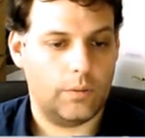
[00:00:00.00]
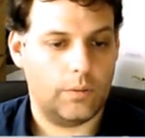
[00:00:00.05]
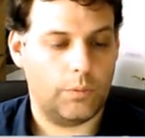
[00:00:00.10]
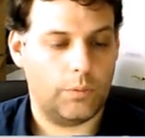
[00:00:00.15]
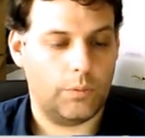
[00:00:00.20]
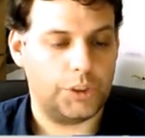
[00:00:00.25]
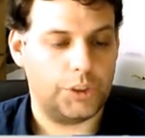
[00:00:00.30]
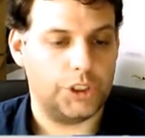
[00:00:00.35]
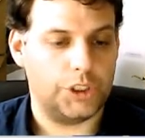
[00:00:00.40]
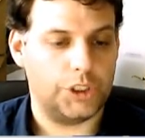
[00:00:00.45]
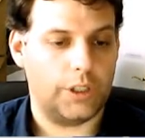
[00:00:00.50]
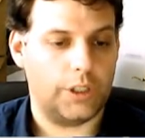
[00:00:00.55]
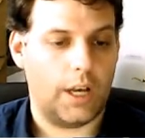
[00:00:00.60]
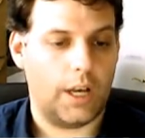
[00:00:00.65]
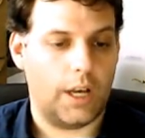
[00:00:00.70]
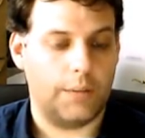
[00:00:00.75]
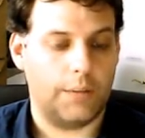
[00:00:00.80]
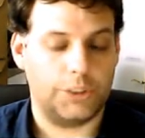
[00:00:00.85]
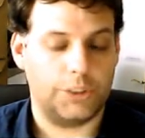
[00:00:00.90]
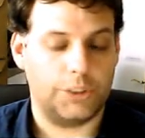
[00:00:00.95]
which is
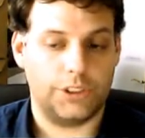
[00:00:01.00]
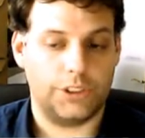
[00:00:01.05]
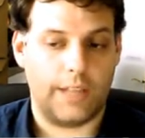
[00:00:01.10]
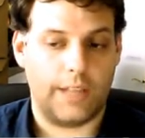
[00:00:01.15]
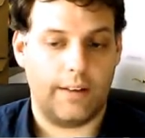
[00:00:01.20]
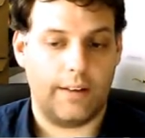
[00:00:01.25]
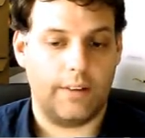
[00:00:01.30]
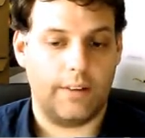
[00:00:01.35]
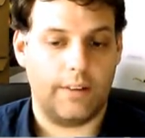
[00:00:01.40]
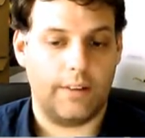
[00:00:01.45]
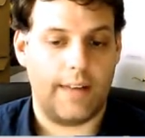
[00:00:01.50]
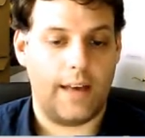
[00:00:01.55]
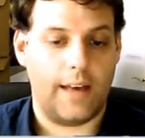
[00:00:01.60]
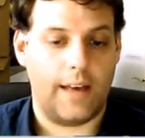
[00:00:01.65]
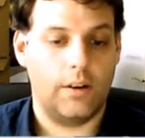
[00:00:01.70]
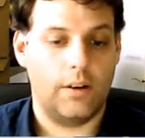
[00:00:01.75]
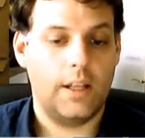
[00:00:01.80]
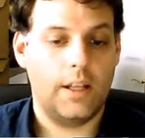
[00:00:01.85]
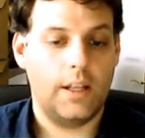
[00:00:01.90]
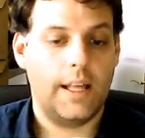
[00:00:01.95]
download
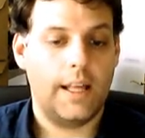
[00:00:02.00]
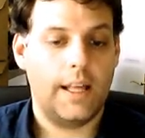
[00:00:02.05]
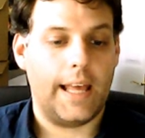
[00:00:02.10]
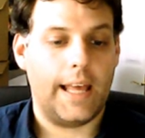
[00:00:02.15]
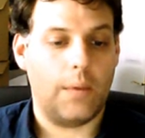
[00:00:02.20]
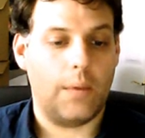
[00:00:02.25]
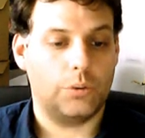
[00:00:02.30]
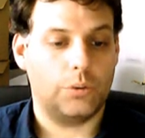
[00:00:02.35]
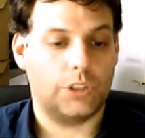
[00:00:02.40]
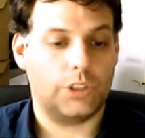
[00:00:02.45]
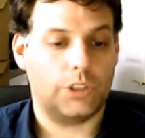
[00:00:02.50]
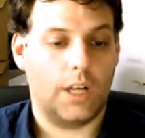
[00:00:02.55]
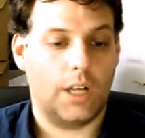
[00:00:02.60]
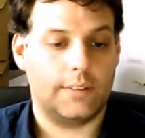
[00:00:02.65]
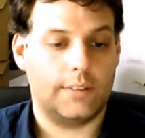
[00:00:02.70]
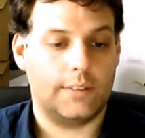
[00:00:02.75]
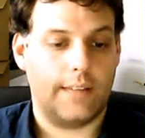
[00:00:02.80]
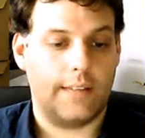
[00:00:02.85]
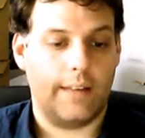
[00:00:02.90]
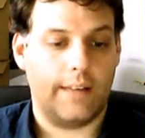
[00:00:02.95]
now, it will start
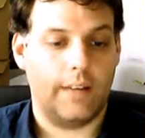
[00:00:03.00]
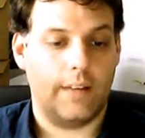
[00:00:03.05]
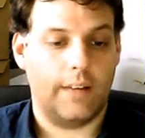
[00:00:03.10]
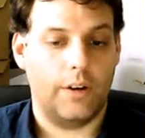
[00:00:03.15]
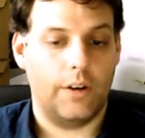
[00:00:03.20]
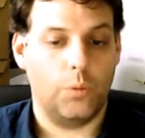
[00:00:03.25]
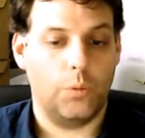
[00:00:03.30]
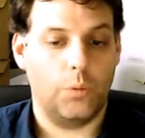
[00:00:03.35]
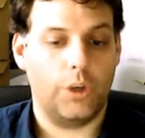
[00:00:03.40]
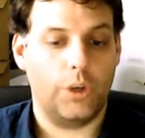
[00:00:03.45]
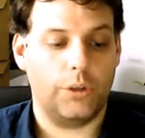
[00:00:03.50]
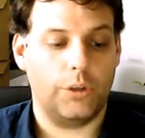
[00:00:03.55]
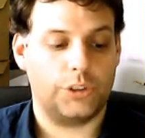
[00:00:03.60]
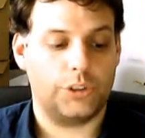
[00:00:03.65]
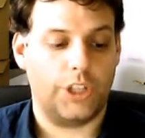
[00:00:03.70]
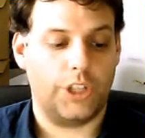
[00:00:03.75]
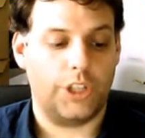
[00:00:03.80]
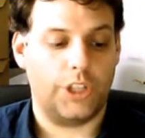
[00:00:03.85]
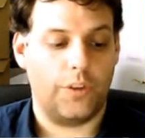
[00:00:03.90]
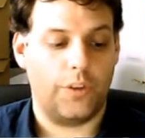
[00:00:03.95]
to download. And what you'll
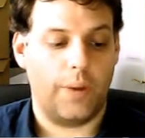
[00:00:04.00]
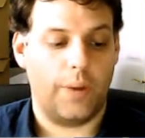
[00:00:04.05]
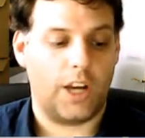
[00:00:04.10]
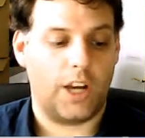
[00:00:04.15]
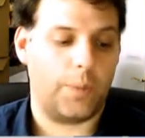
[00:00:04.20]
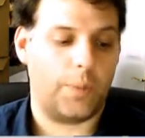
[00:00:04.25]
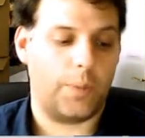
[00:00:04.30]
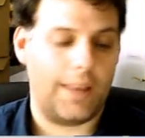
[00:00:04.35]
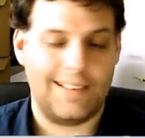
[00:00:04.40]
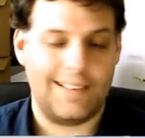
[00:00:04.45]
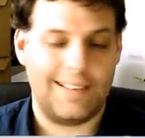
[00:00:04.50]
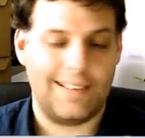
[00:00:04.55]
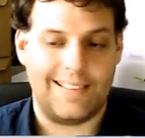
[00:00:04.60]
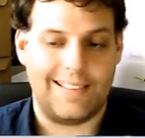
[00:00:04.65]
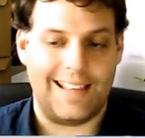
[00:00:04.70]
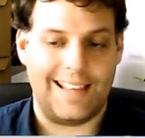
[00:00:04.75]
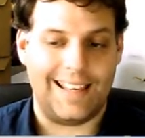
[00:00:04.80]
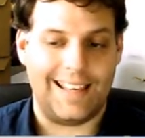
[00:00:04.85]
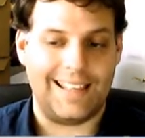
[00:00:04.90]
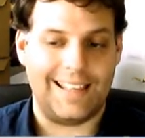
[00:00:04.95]
see on the microbit is
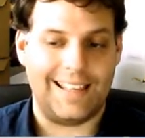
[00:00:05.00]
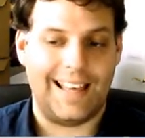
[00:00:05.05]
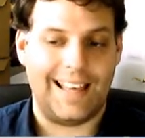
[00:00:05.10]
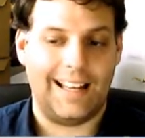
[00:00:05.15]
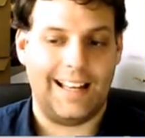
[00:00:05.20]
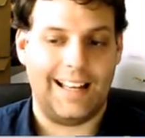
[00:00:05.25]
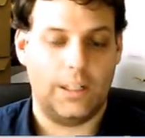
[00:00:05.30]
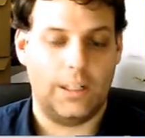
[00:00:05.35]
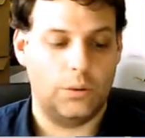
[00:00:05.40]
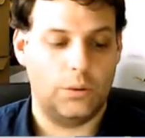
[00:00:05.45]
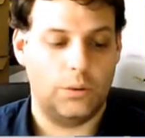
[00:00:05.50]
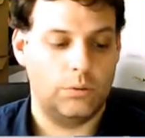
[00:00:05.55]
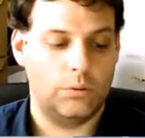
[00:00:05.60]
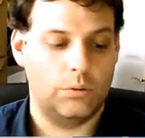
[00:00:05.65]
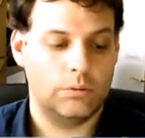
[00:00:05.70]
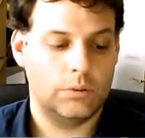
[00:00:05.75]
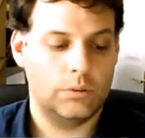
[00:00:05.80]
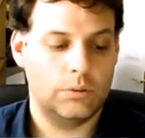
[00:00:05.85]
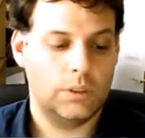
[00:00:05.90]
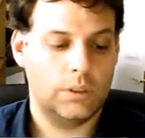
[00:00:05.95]
the yellow
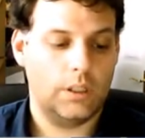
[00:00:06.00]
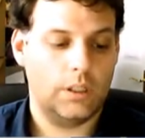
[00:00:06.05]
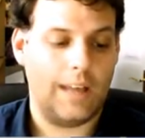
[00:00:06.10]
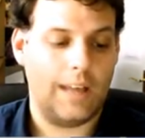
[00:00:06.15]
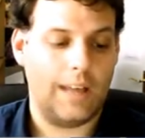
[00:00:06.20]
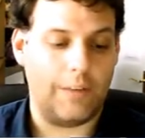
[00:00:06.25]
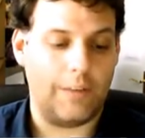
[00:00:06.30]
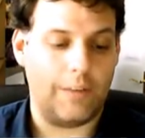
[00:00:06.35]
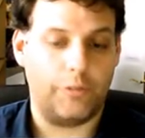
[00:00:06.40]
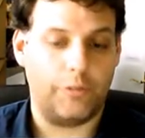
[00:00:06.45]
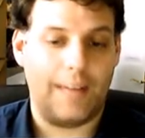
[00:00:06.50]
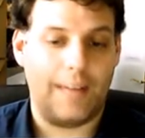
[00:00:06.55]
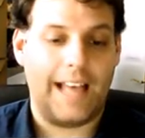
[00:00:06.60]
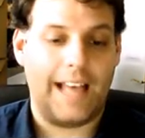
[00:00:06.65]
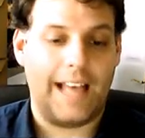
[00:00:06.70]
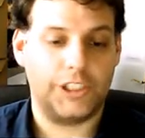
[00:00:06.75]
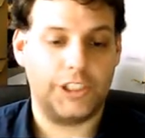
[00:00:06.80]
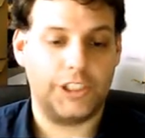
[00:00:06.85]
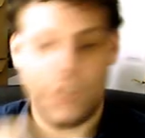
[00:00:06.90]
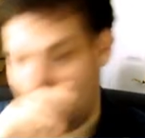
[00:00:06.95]
light
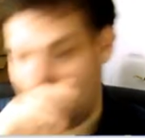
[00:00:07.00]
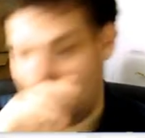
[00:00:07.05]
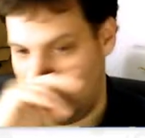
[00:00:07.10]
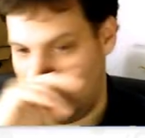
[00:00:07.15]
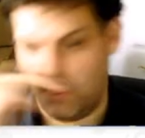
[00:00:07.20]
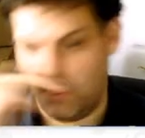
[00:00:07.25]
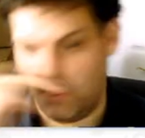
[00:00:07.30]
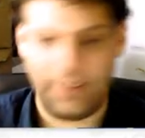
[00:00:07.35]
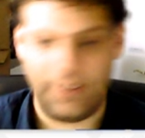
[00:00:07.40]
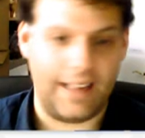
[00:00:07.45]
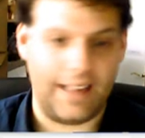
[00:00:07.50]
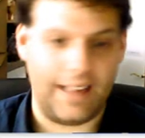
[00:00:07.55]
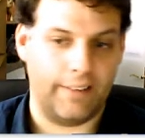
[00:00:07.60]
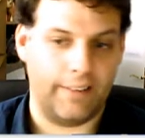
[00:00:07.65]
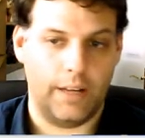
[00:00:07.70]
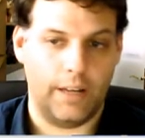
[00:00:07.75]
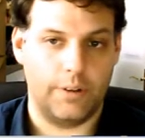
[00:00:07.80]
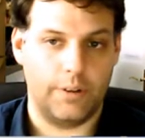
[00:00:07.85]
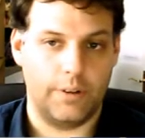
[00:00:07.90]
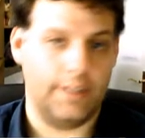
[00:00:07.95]
flash, and then it will be
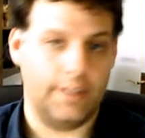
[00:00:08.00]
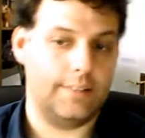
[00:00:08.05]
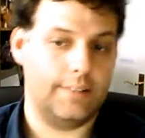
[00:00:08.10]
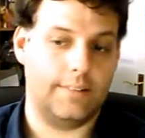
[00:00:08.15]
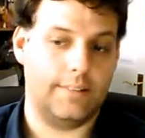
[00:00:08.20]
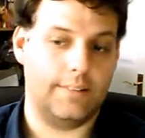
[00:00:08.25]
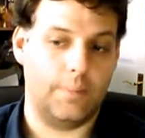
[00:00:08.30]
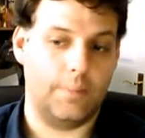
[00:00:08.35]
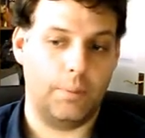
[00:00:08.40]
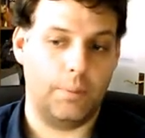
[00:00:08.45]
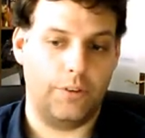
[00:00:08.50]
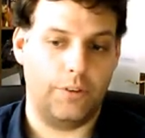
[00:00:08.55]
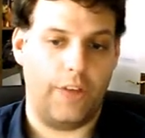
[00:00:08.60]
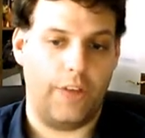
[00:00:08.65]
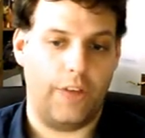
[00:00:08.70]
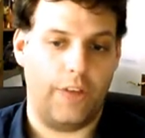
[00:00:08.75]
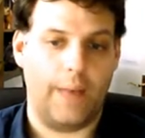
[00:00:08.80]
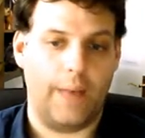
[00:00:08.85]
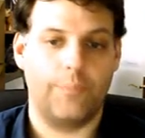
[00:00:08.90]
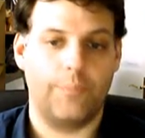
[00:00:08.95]
downloaded. It's as simple as
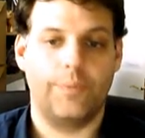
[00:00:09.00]
that.